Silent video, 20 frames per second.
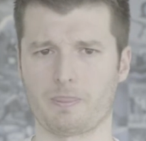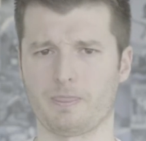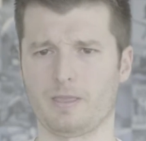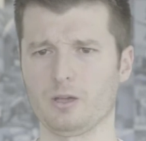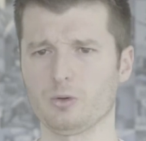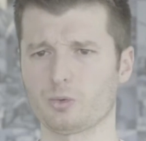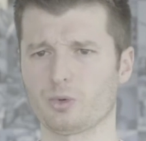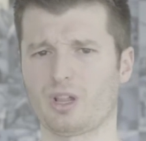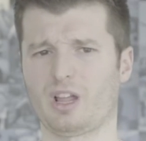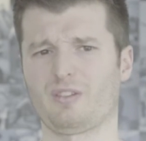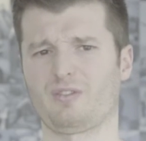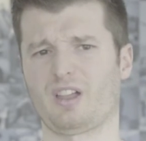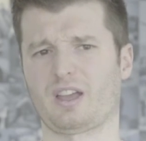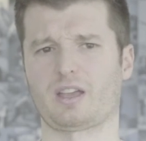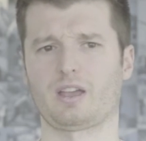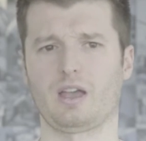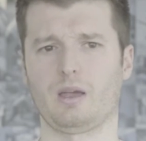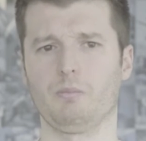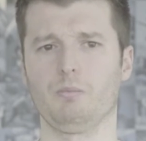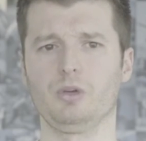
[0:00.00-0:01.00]
they usually have like
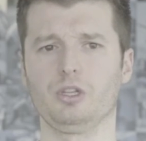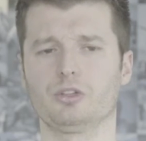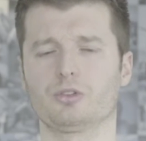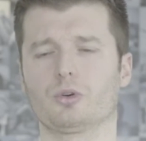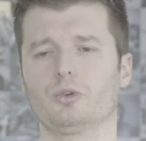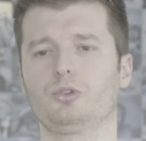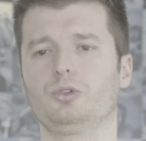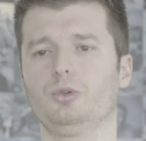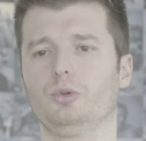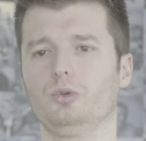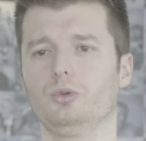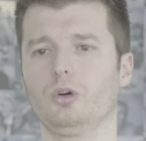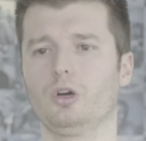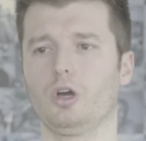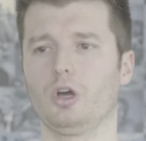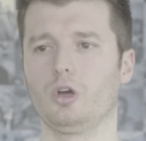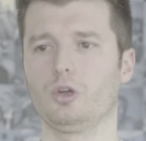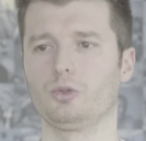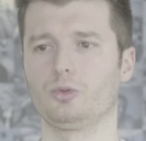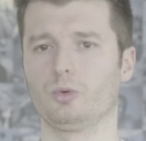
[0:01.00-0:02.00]
a minute or two
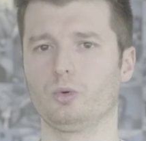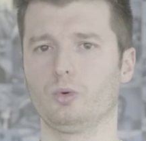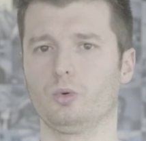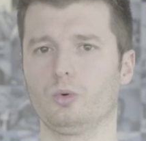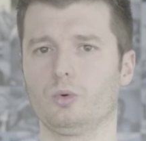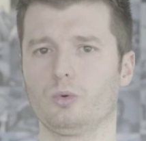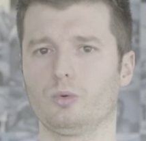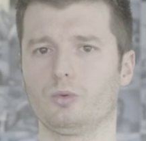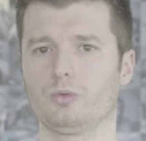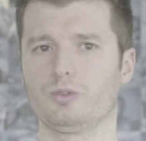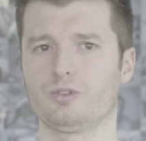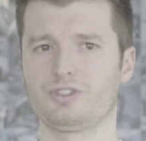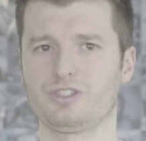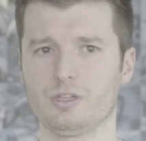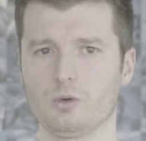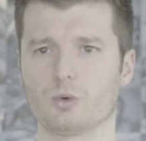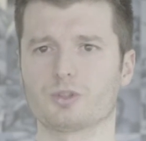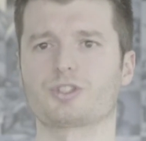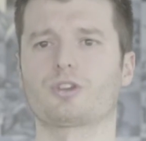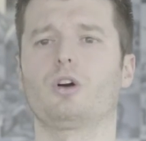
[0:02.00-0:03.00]
to see
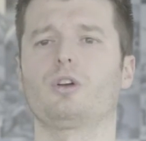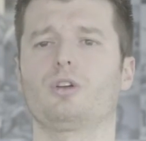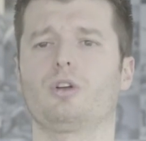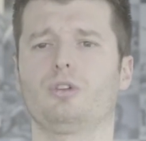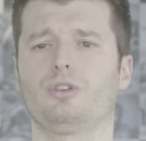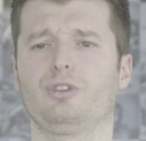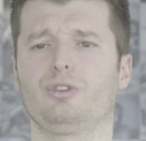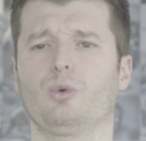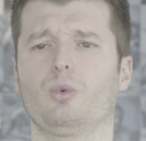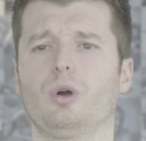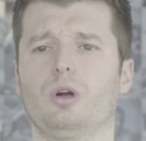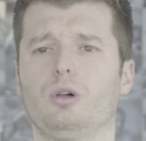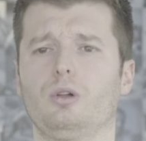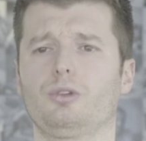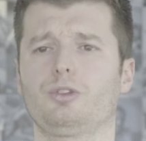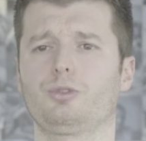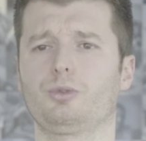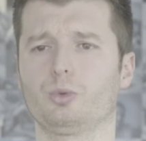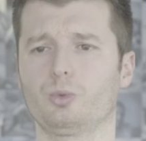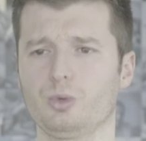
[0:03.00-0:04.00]
what's going on in the world,
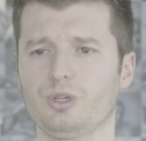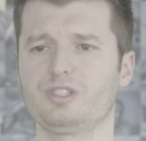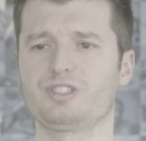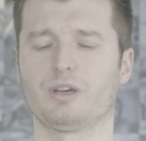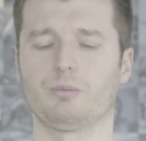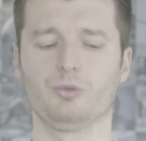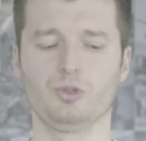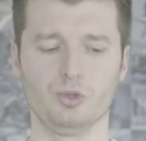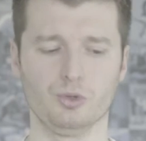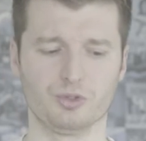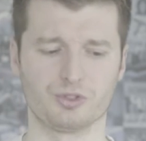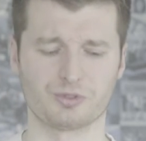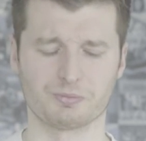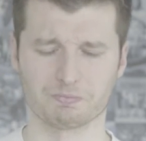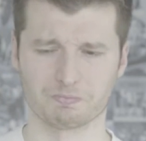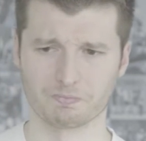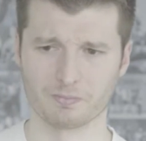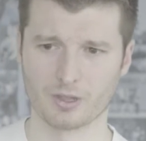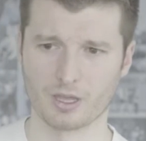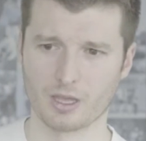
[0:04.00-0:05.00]
to read some news.
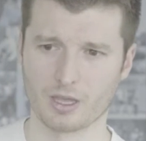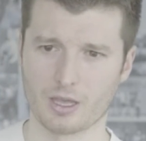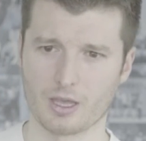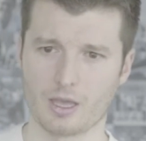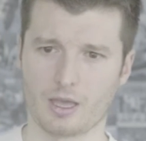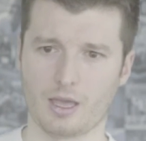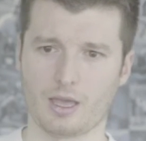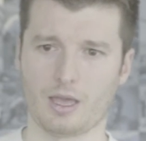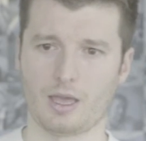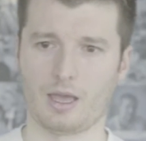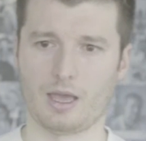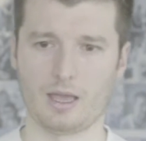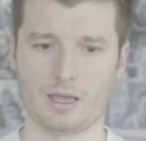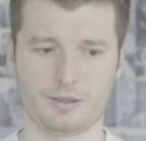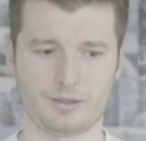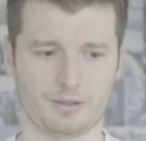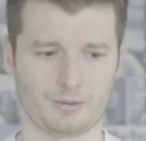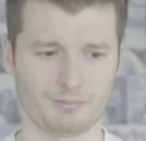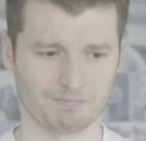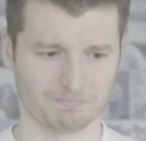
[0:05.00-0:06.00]

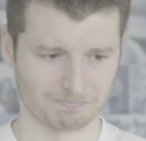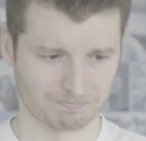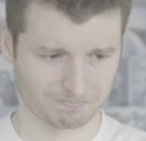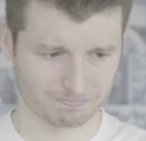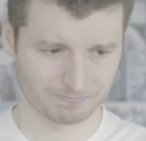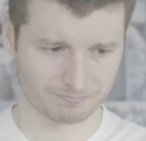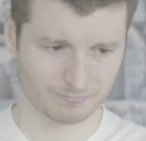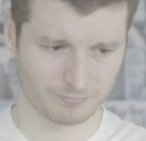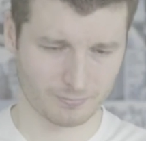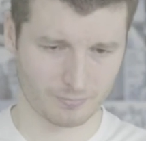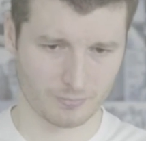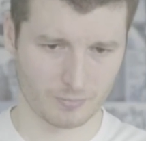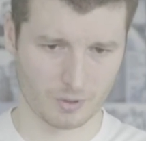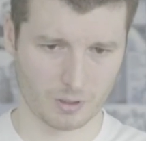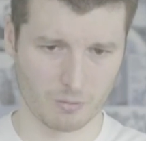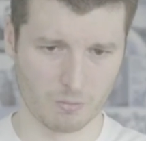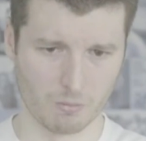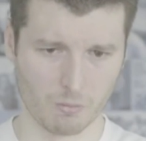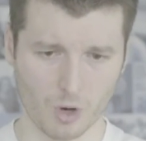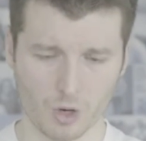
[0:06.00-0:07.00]
And
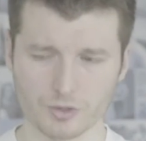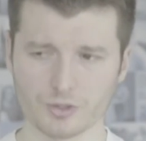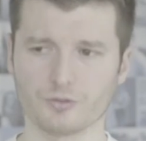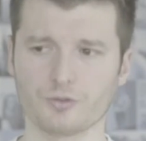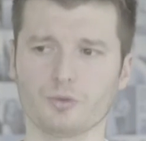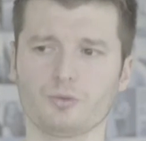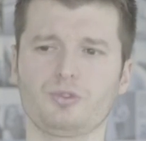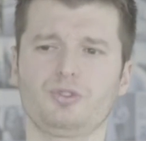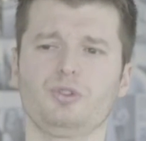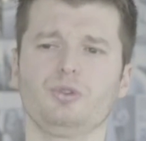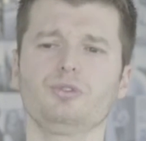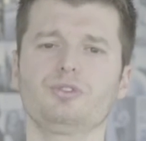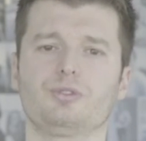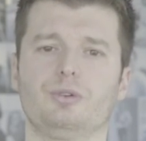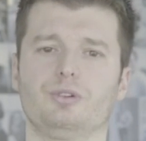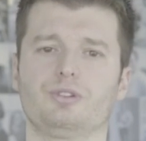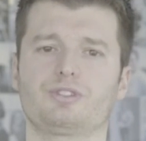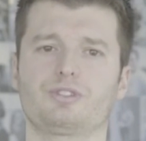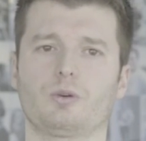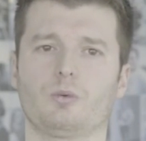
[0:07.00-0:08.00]
most of those
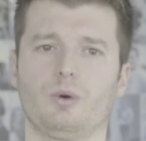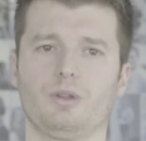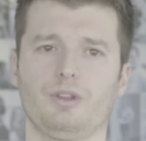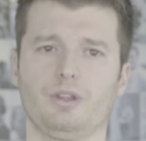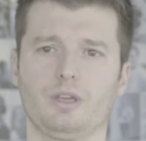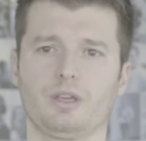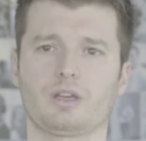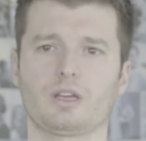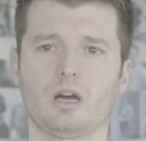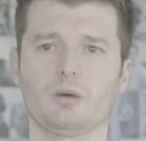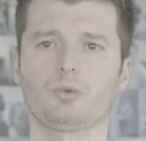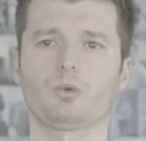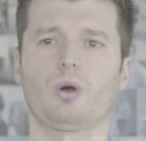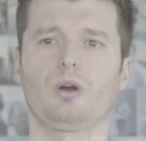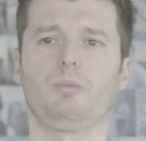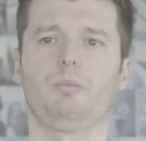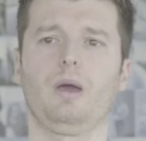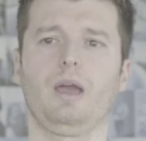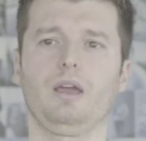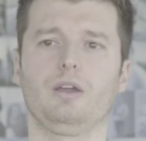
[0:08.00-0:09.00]
users, when they come to our
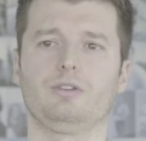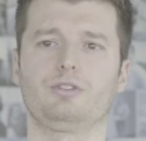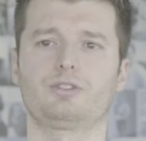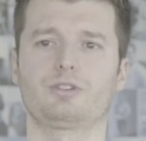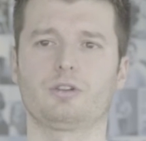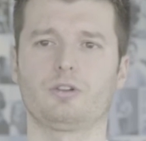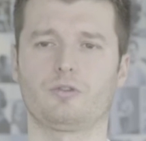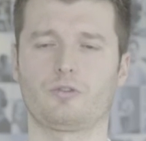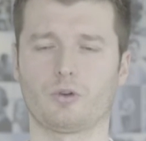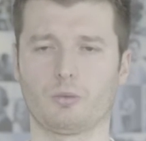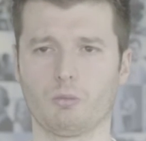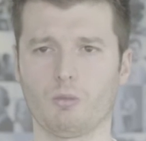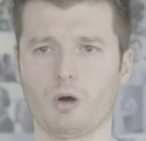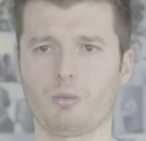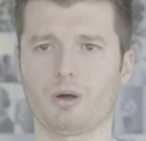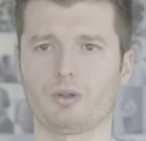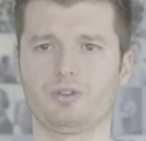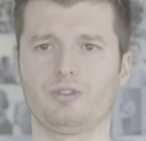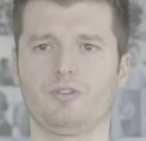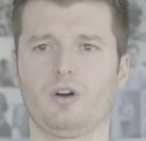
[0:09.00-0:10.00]
page from
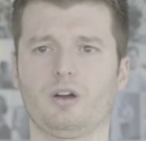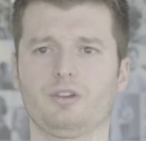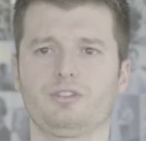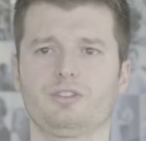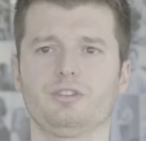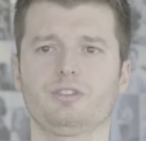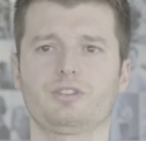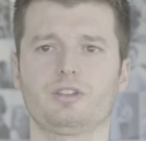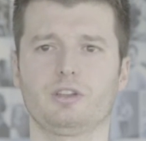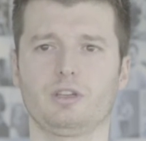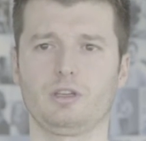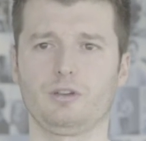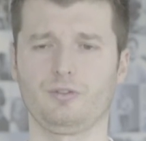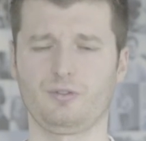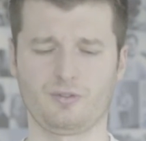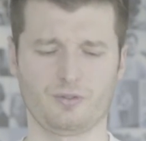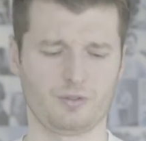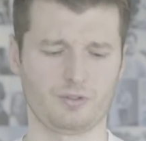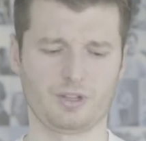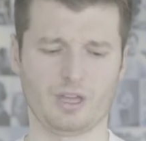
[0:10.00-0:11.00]
mobile devices, if
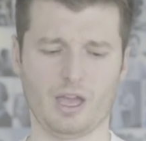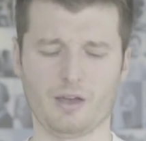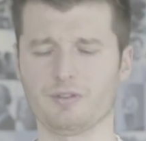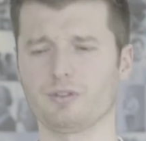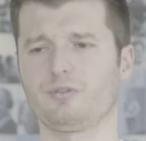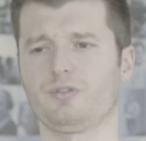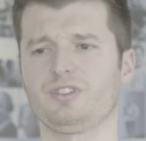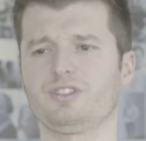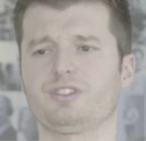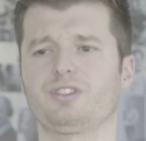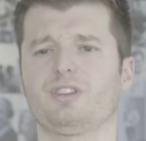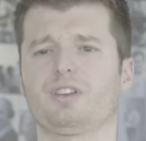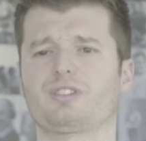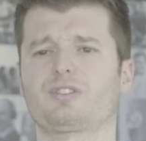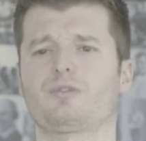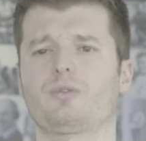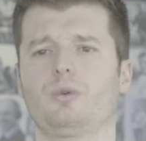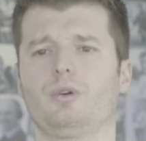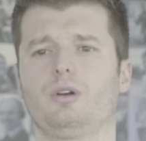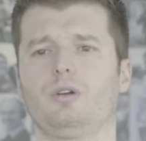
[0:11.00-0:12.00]
they haven't visited us
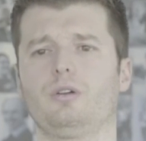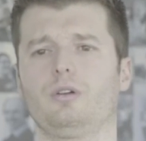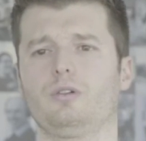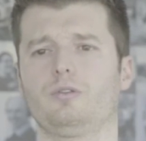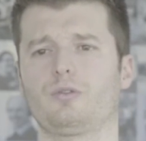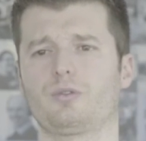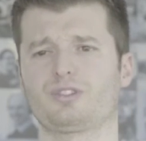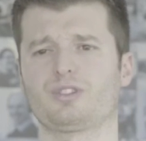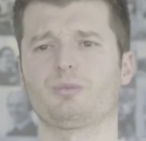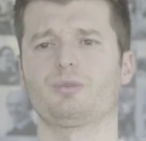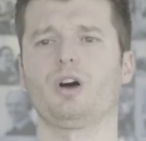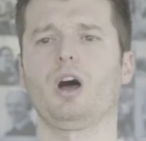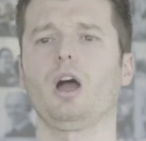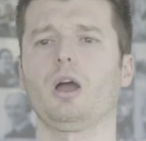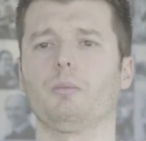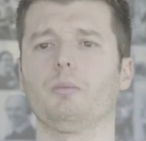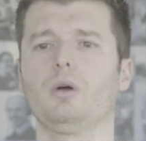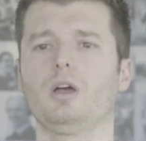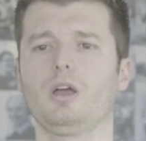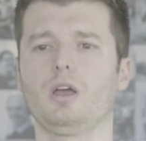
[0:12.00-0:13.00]
for some time,